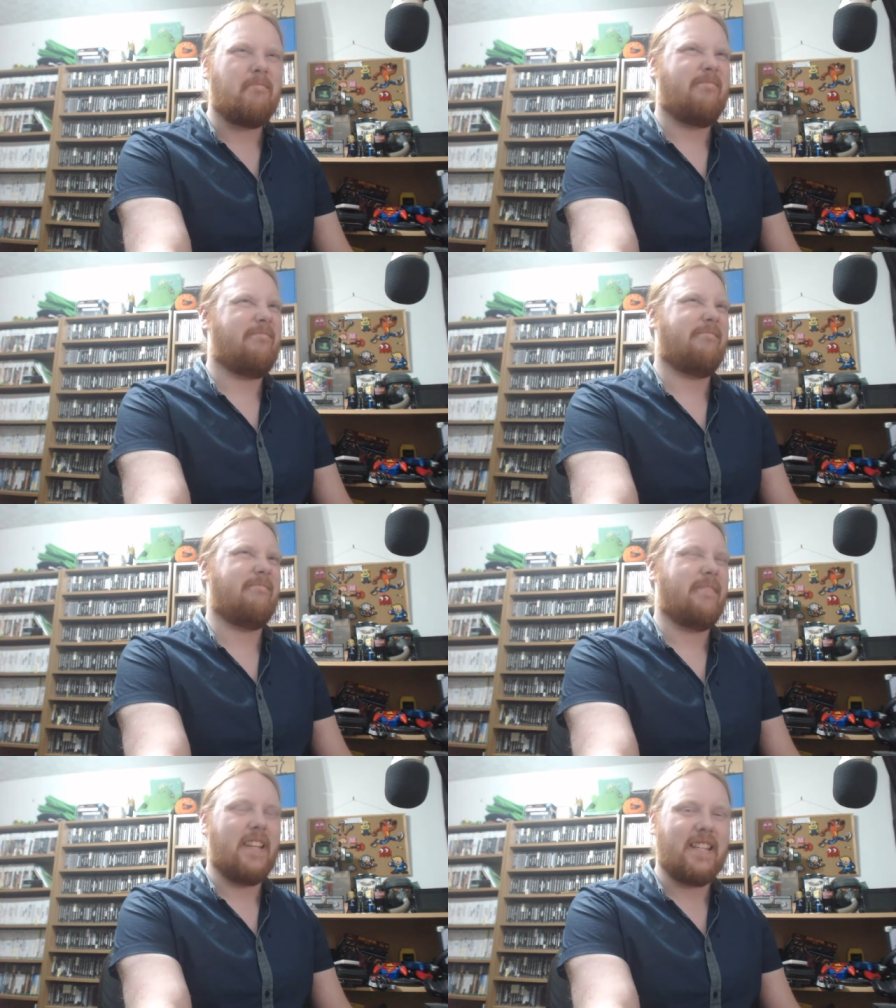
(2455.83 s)

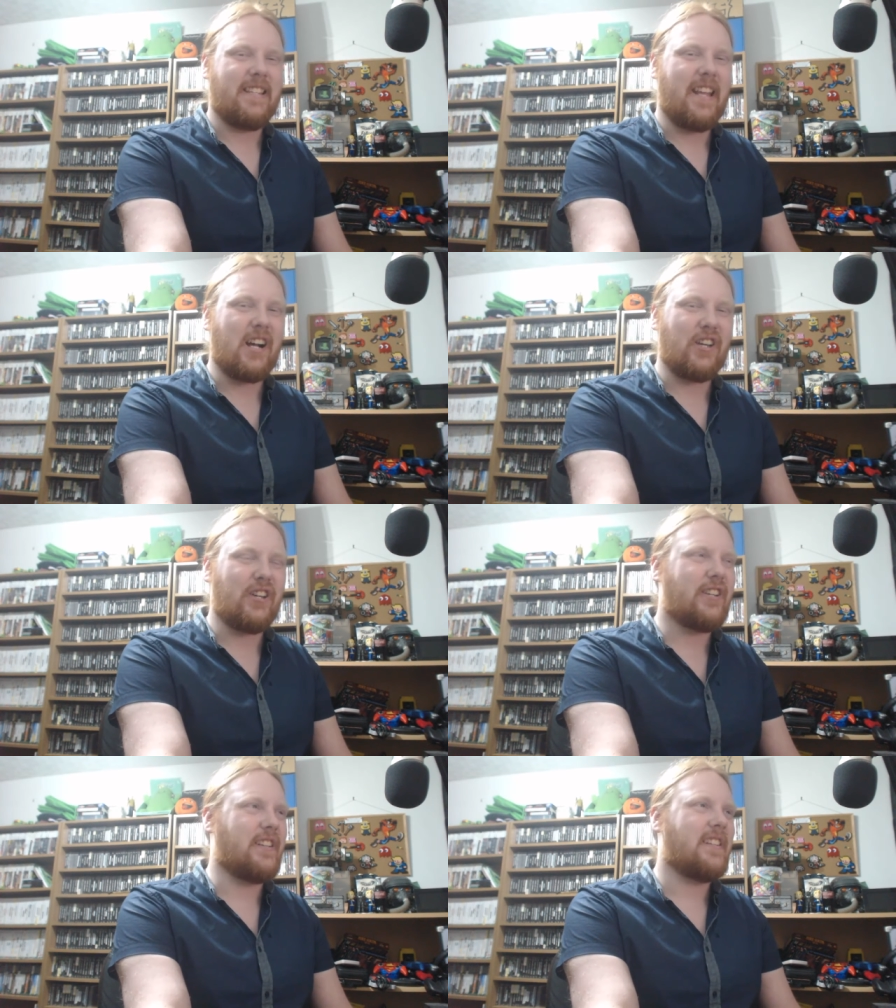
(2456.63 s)
It's not
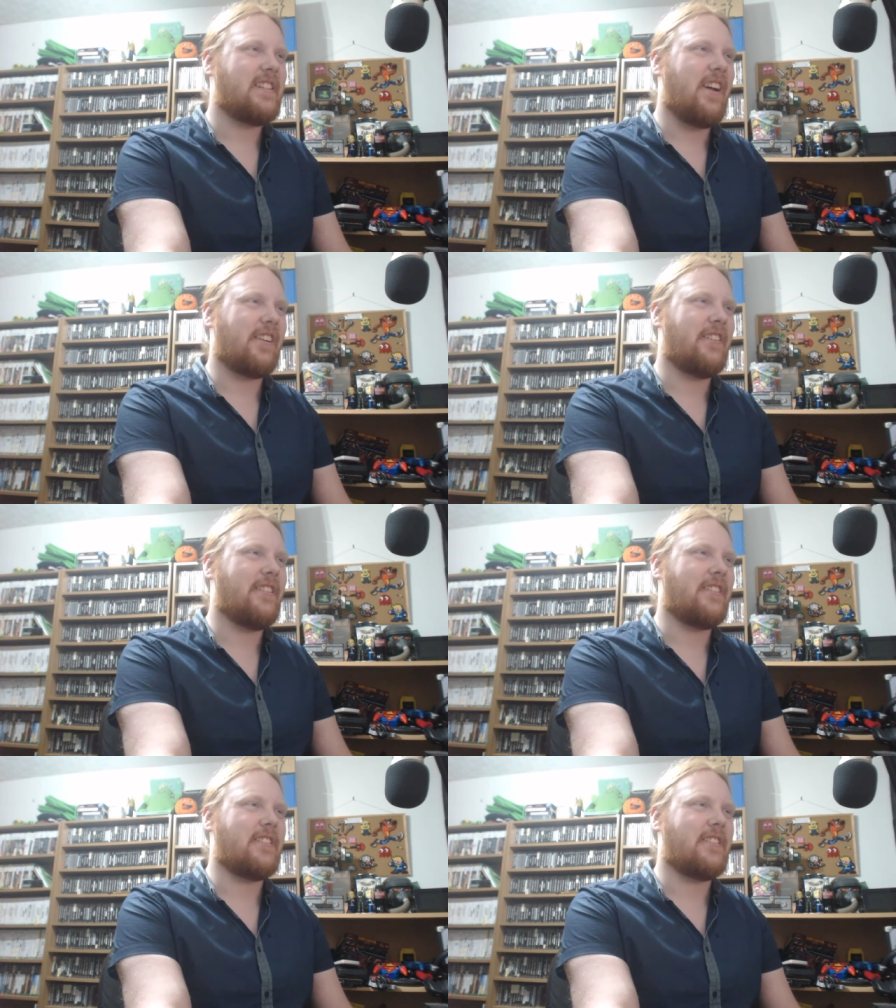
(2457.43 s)
good. It's not good.